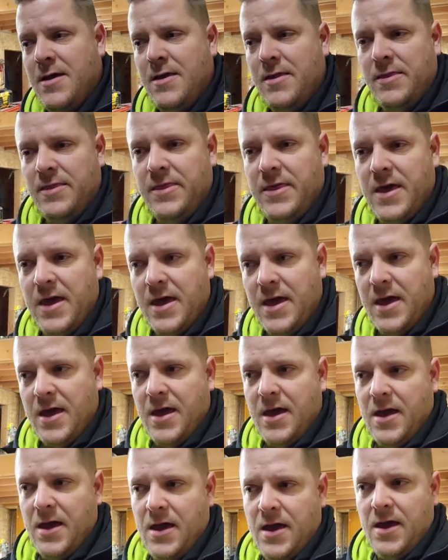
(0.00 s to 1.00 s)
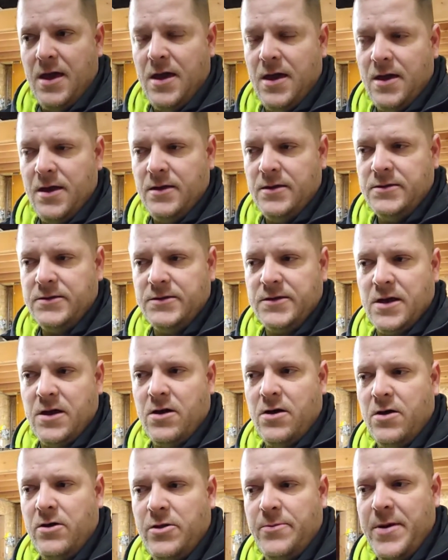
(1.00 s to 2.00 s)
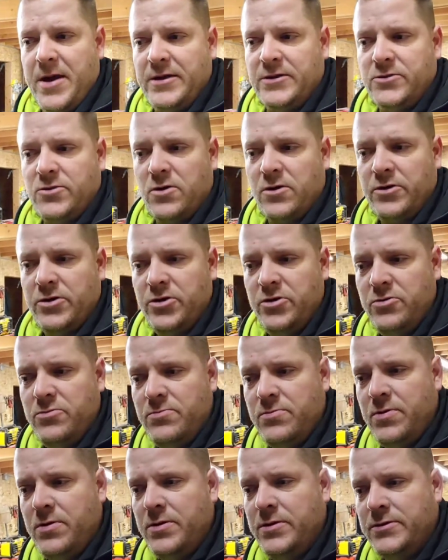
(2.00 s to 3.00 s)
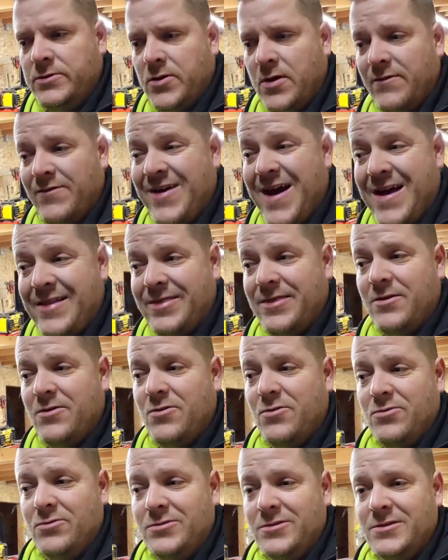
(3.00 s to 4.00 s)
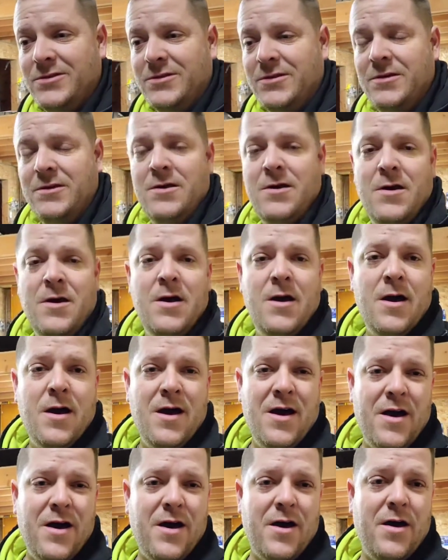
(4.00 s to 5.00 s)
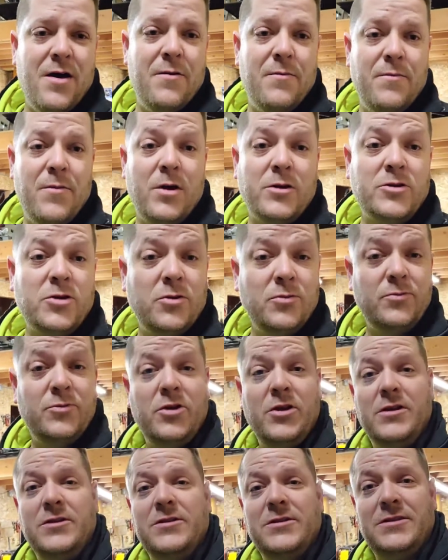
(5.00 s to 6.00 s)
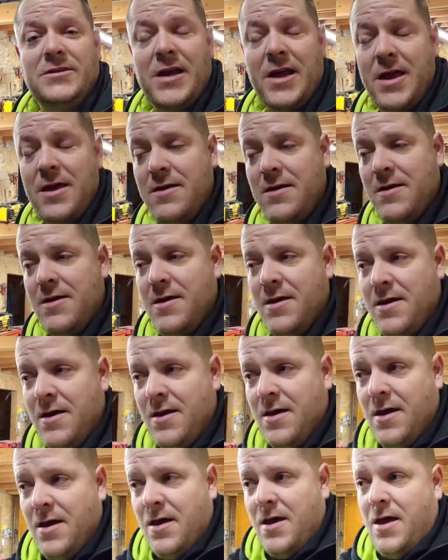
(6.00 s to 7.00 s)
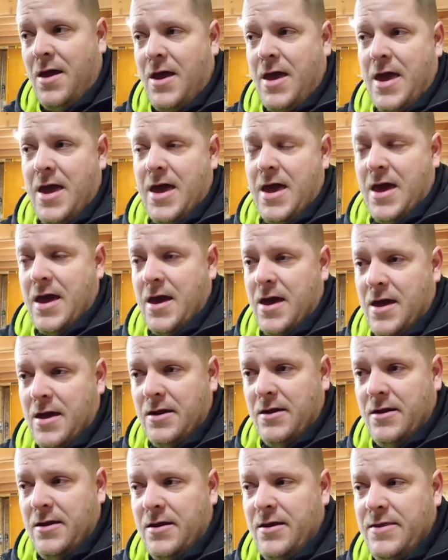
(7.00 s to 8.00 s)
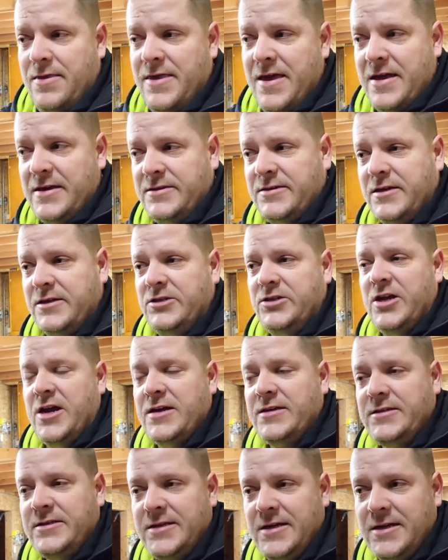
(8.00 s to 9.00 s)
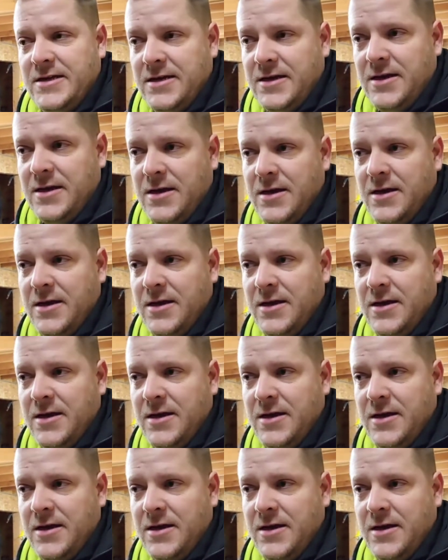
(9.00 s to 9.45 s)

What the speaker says: They sell the Banks torque tube, so I've got those. I'll show them to you in just a second. And they suggested